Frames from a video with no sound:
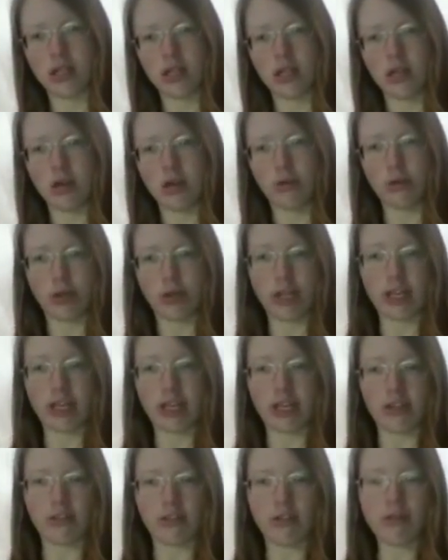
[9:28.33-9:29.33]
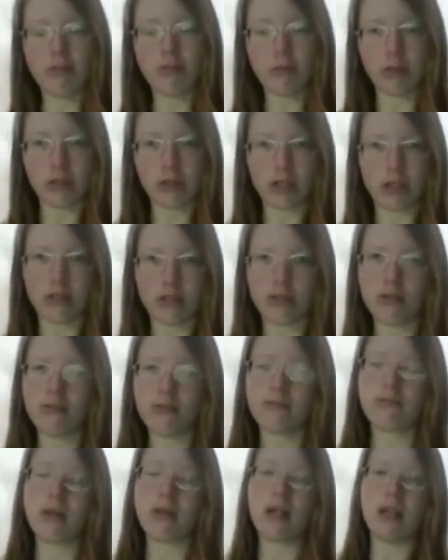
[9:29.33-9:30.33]
Working in a group or alone?
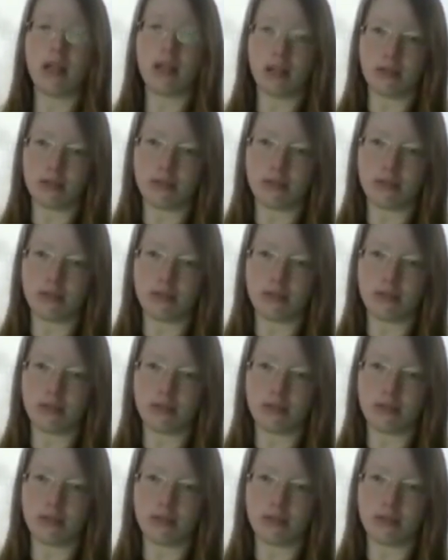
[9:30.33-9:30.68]
Alone.